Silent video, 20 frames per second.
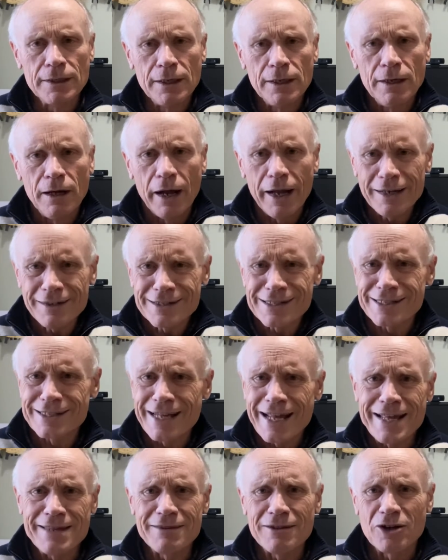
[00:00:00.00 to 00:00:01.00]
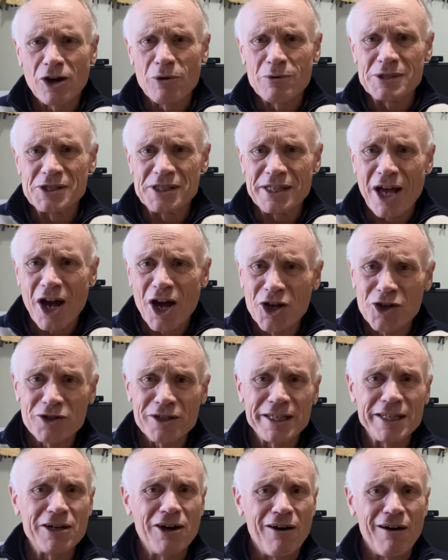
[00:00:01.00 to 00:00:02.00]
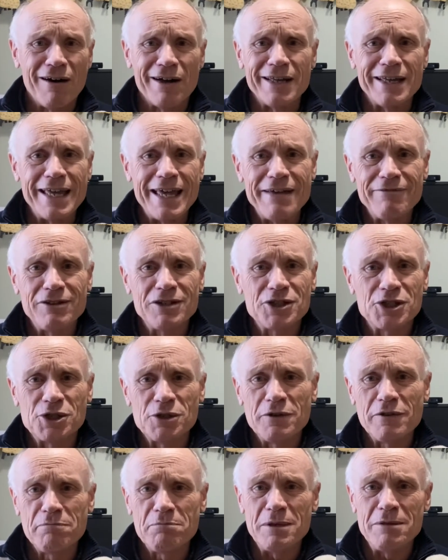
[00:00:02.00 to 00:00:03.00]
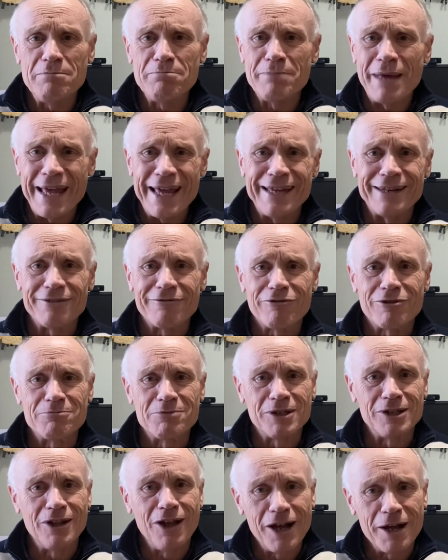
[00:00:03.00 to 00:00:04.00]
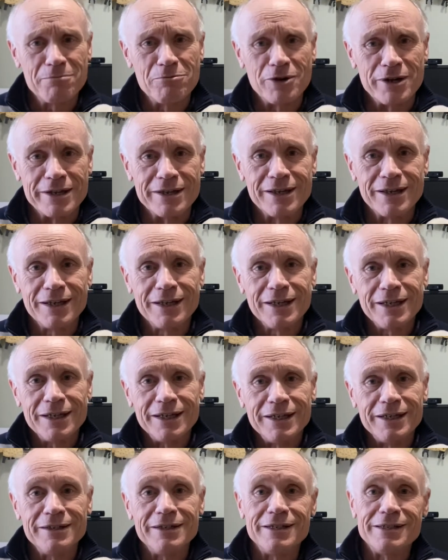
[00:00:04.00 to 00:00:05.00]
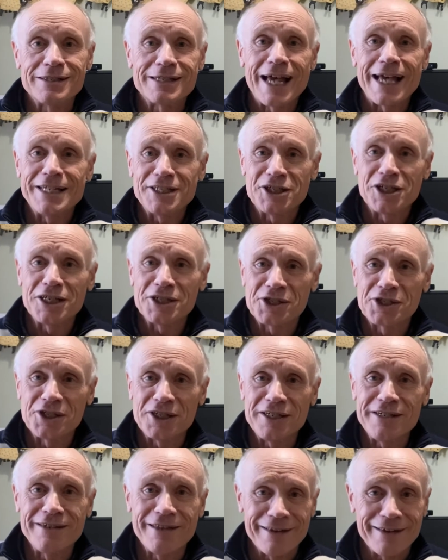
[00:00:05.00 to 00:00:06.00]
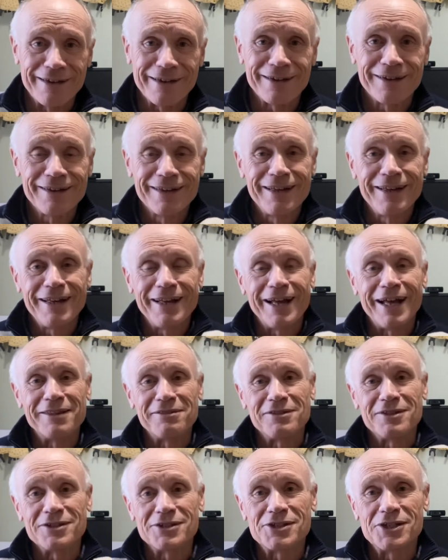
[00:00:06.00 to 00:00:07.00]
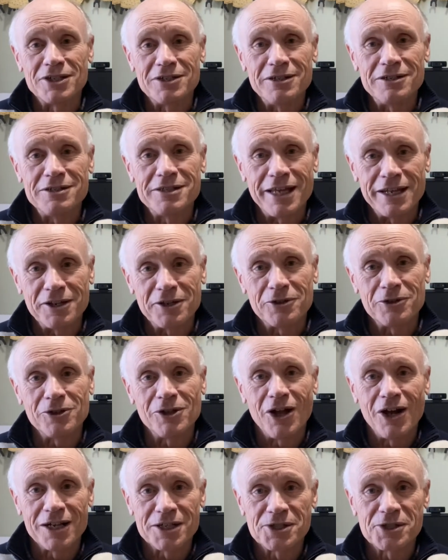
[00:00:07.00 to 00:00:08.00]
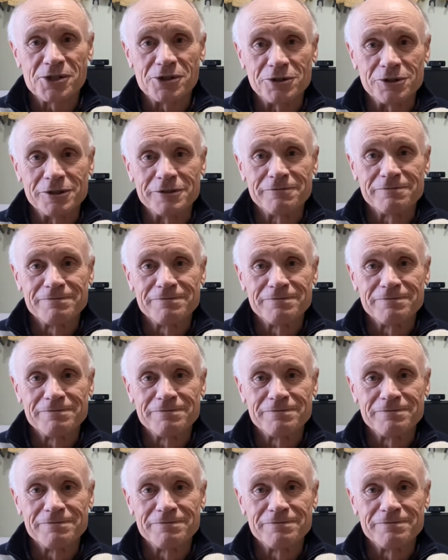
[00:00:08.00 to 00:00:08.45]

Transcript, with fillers: I understand that I was the only guy ever to have been banned from the library in his HSC year at the Sydney Technical High School.